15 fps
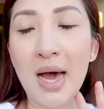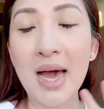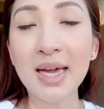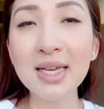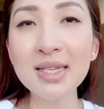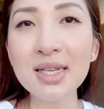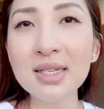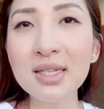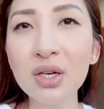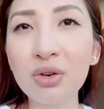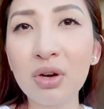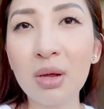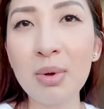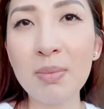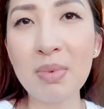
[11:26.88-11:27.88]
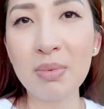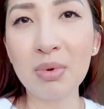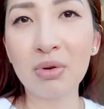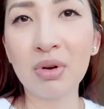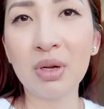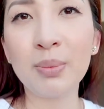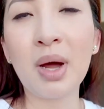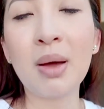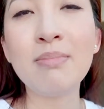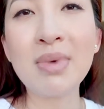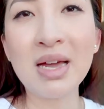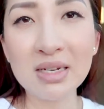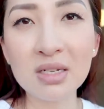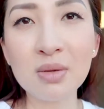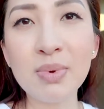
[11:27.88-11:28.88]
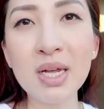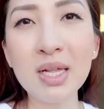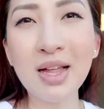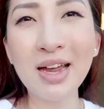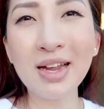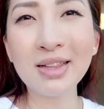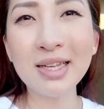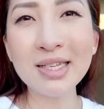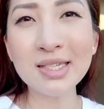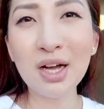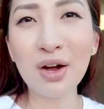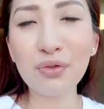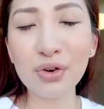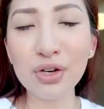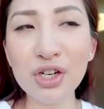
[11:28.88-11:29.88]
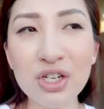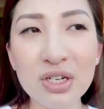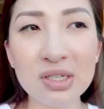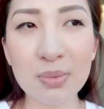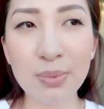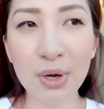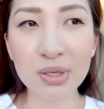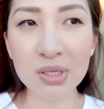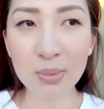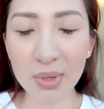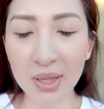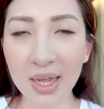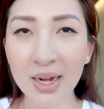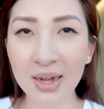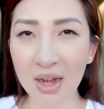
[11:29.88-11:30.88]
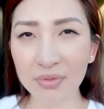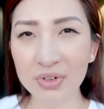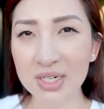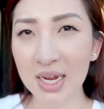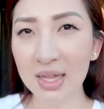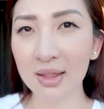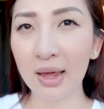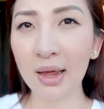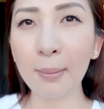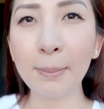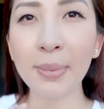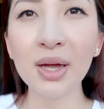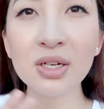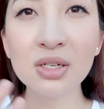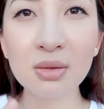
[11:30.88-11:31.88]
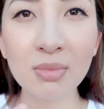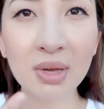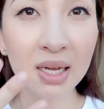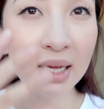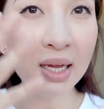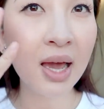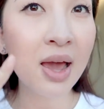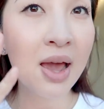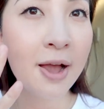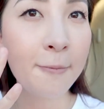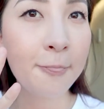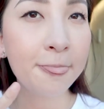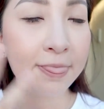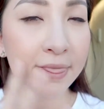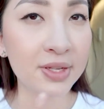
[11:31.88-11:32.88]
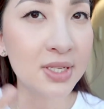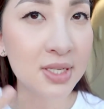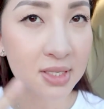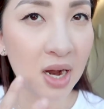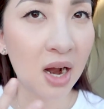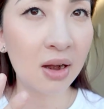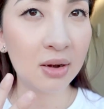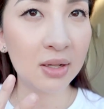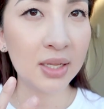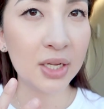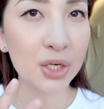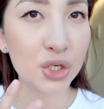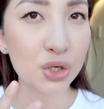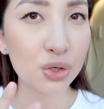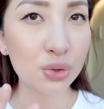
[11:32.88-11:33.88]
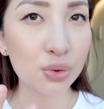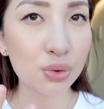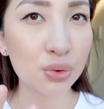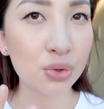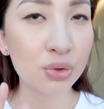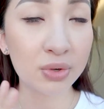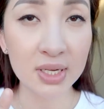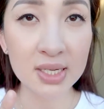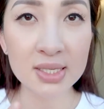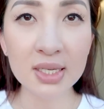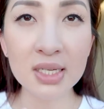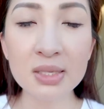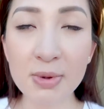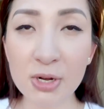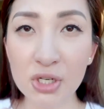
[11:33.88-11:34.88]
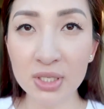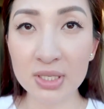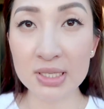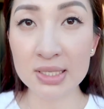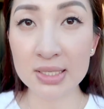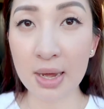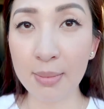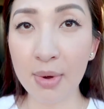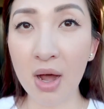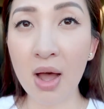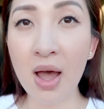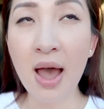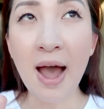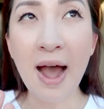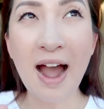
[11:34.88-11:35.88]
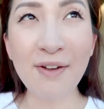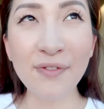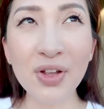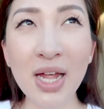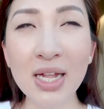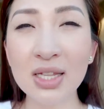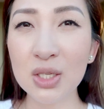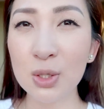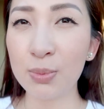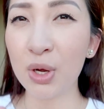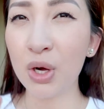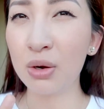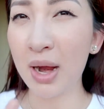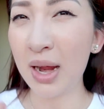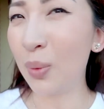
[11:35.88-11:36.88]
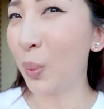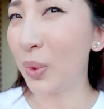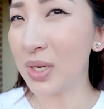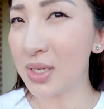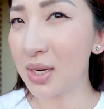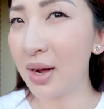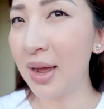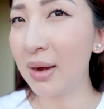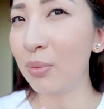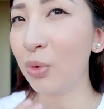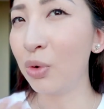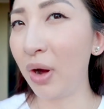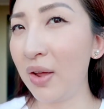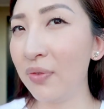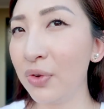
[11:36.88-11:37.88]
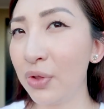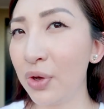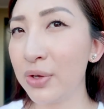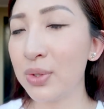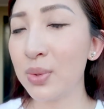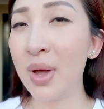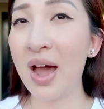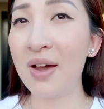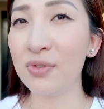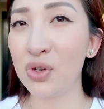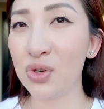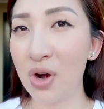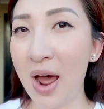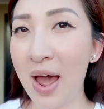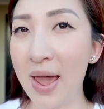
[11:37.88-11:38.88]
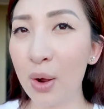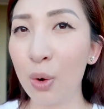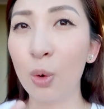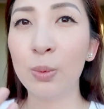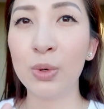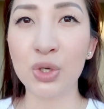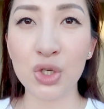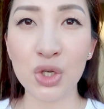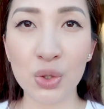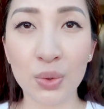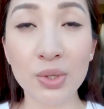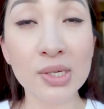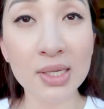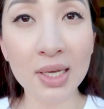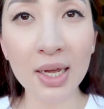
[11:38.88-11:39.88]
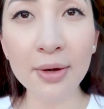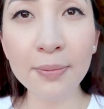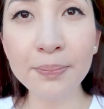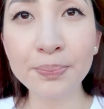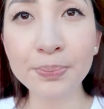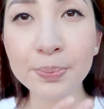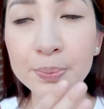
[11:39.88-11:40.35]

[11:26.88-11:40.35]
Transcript: I guess CC cream and BB cream are meant to be like less coverage and supposed to be like an everyday thing, but to me this is currently too greasy, especially in summer. I feel like this will be great in winter and great for those who have dry or mature skin.